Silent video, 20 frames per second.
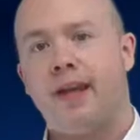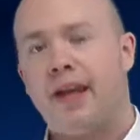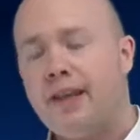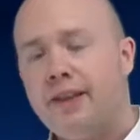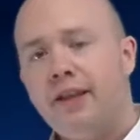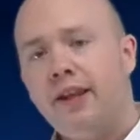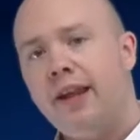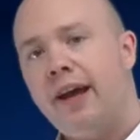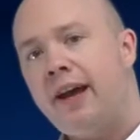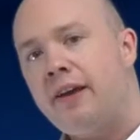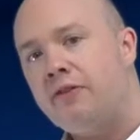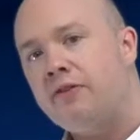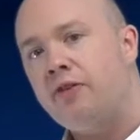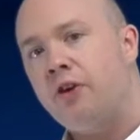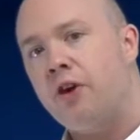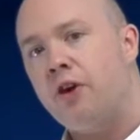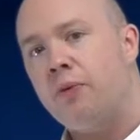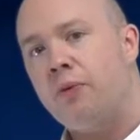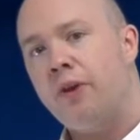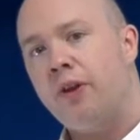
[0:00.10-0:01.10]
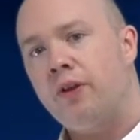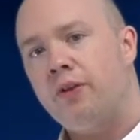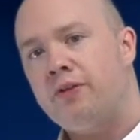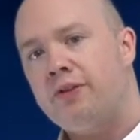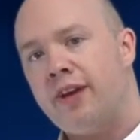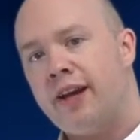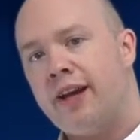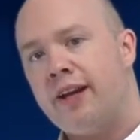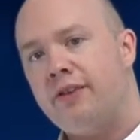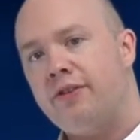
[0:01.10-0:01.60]
In the last talk, we
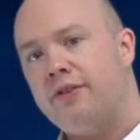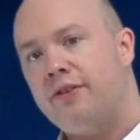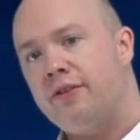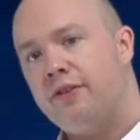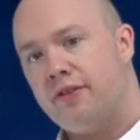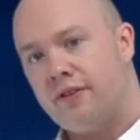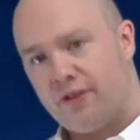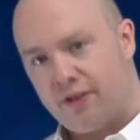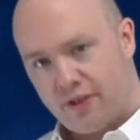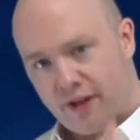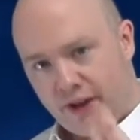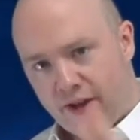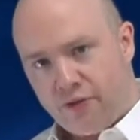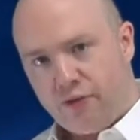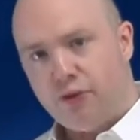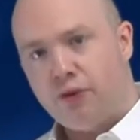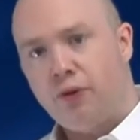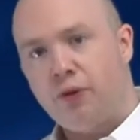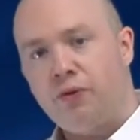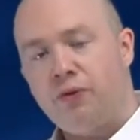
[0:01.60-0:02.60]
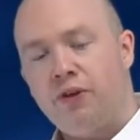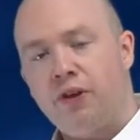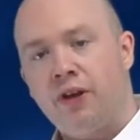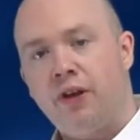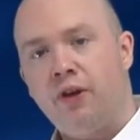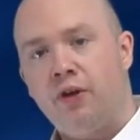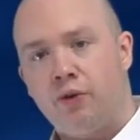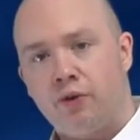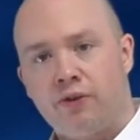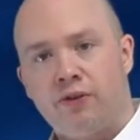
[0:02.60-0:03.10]
looked at
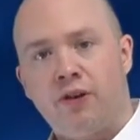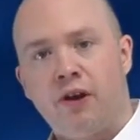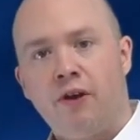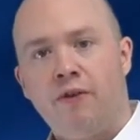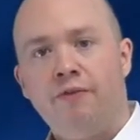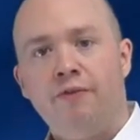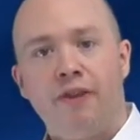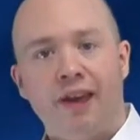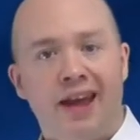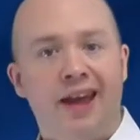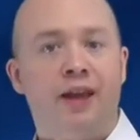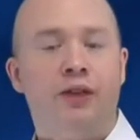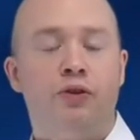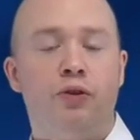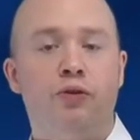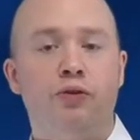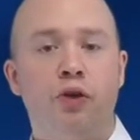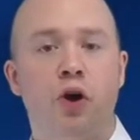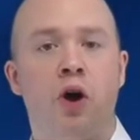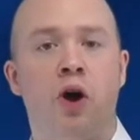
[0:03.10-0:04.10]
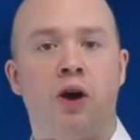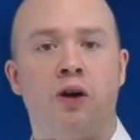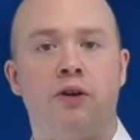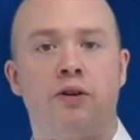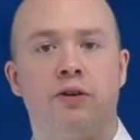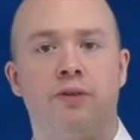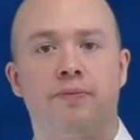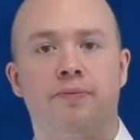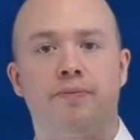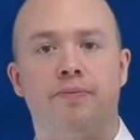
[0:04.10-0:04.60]
introducing yourself and your
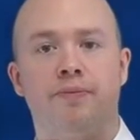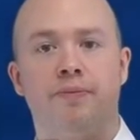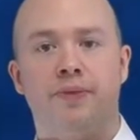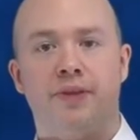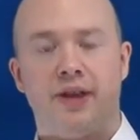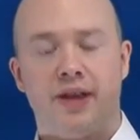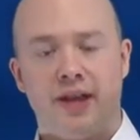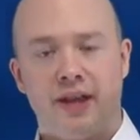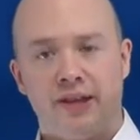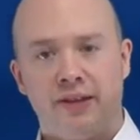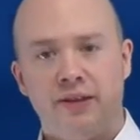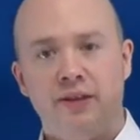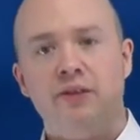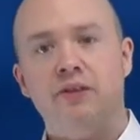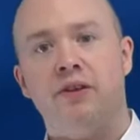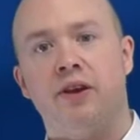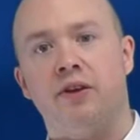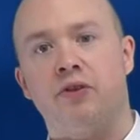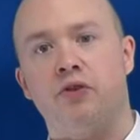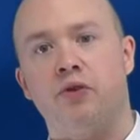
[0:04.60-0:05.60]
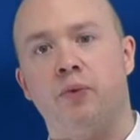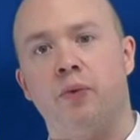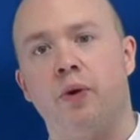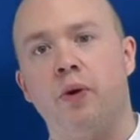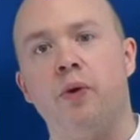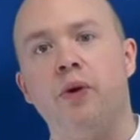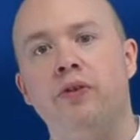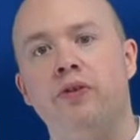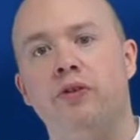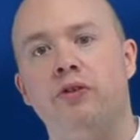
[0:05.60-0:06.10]
talk. In this lecture, we're
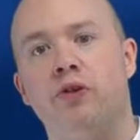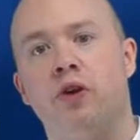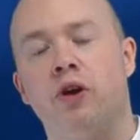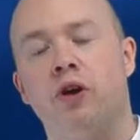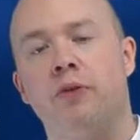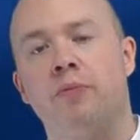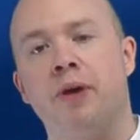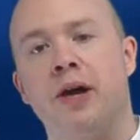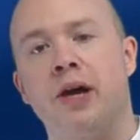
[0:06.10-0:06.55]
going to talk